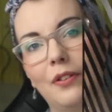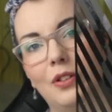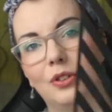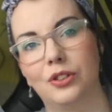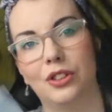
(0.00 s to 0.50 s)
for
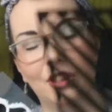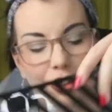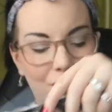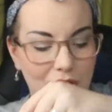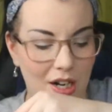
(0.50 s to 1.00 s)
this. It's just a
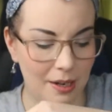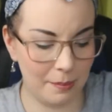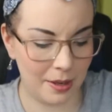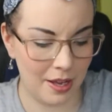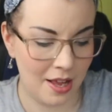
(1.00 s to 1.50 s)

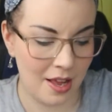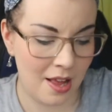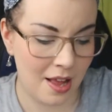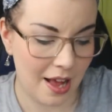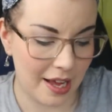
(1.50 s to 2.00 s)
stripe.
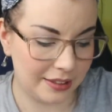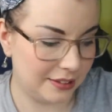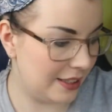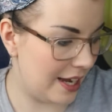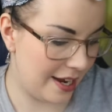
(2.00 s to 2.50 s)

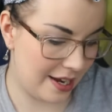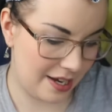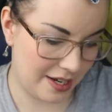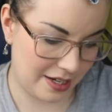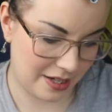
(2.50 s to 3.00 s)
And
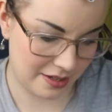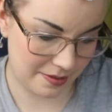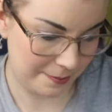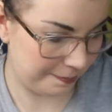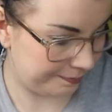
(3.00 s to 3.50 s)

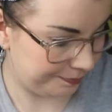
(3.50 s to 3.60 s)
then